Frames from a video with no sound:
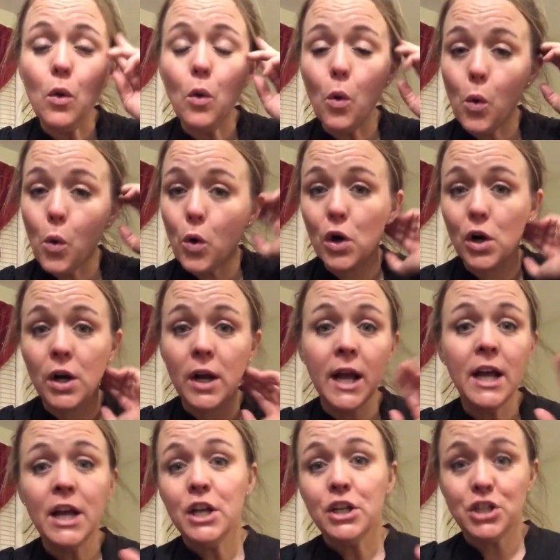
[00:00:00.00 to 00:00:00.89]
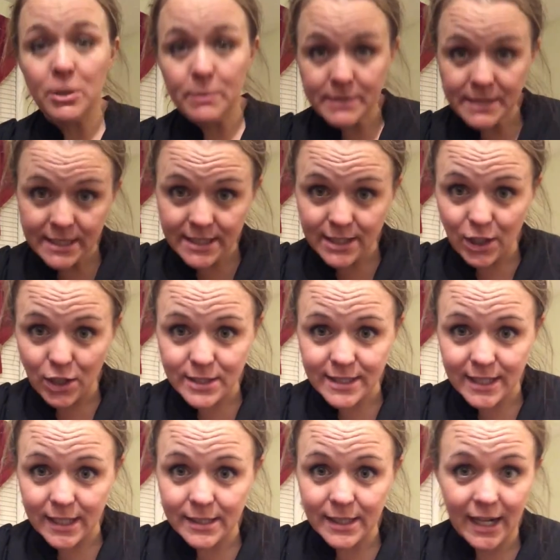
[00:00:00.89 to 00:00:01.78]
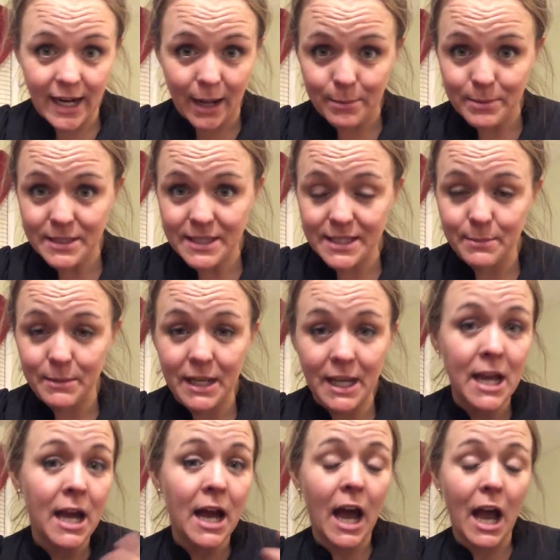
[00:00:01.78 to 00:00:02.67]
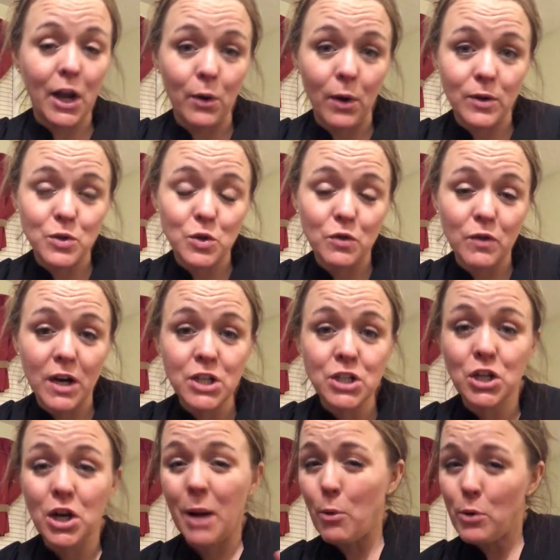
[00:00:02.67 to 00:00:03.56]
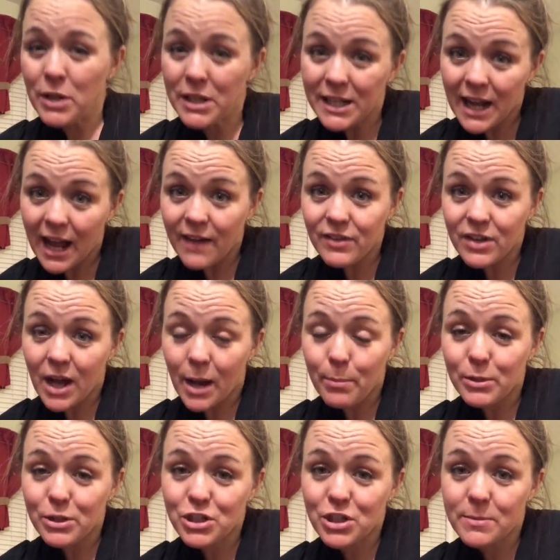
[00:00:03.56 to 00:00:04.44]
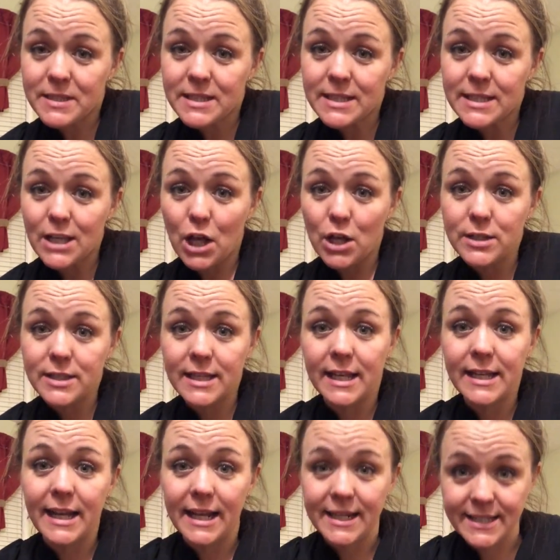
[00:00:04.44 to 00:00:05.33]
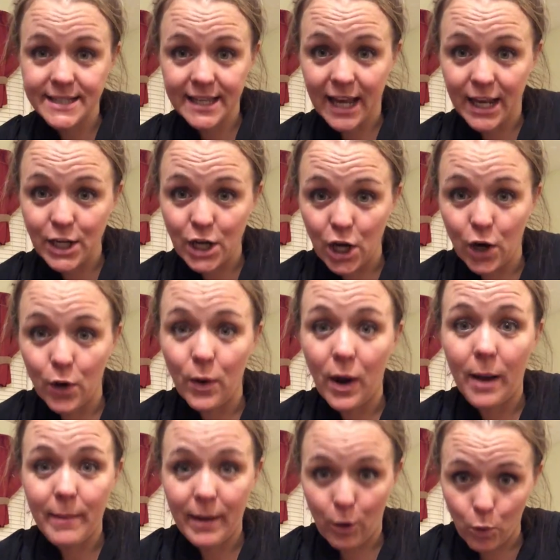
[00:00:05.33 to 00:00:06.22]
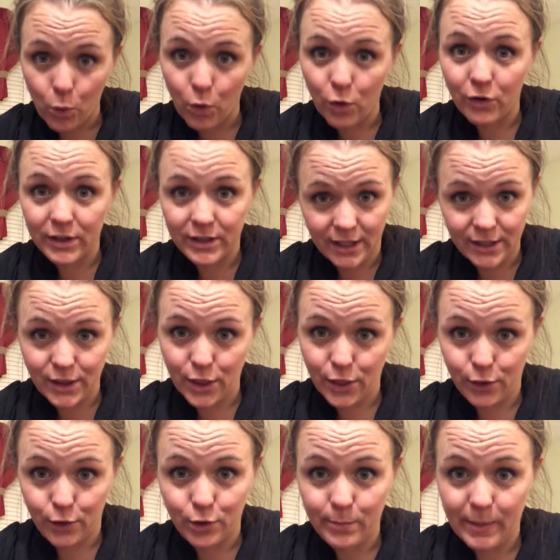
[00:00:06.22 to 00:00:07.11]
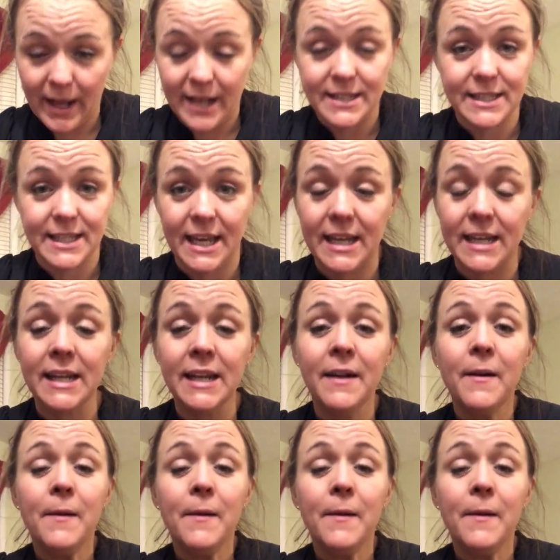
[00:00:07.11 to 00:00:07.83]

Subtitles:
Or chips and salsa. That happens to me. I go out to a restaurant. I'm only going to have a couple chips and salsa. Next thing I know, I'm ordering like the 3rd basket.